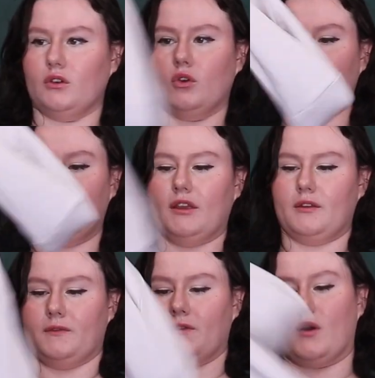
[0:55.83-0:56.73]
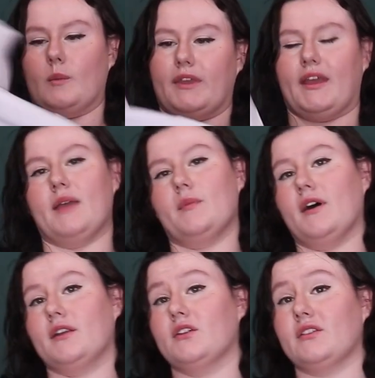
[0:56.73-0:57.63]
hoodie from
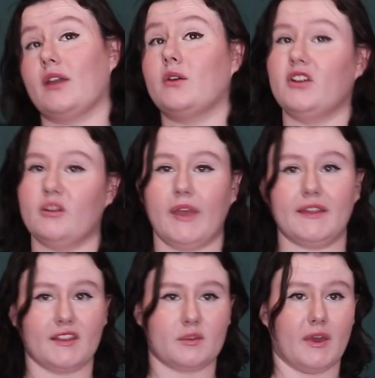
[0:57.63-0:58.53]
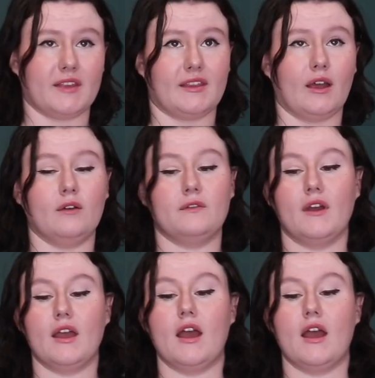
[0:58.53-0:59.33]
Kmart, because I could have made this myself,